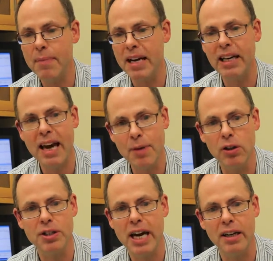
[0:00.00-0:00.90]
many
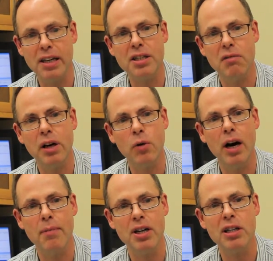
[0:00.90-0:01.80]
chemical techniques that
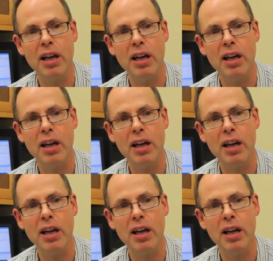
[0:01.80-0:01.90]
require much